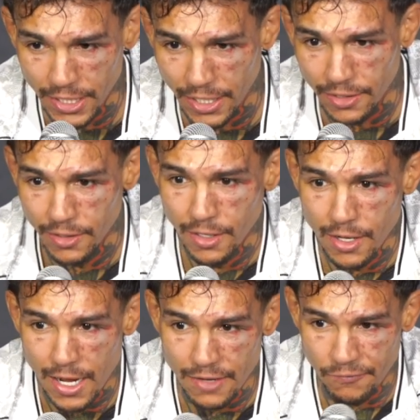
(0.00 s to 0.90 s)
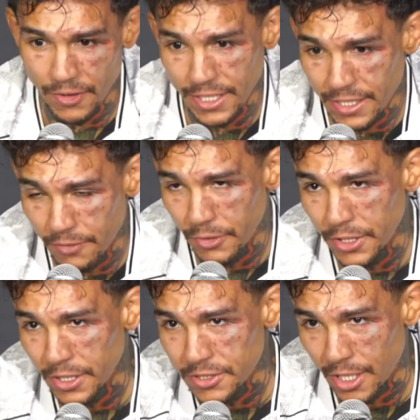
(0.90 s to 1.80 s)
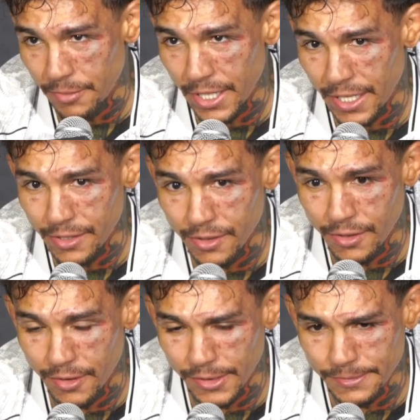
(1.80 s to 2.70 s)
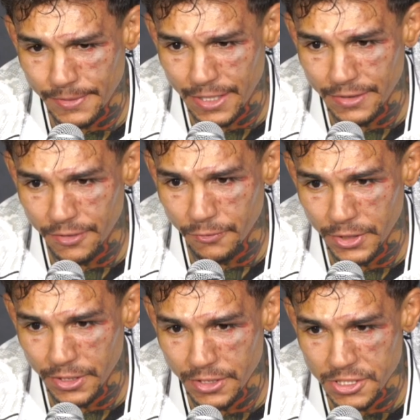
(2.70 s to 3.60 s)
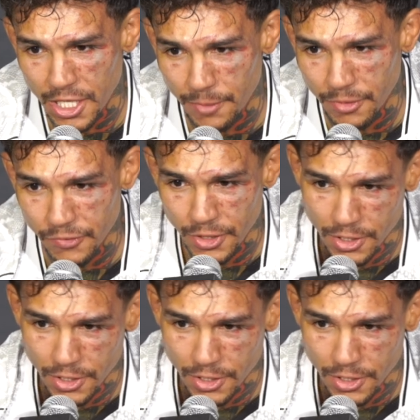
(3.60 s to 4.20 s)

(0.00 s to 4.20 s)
And I feel I did a really good job of that. I did a really good job of,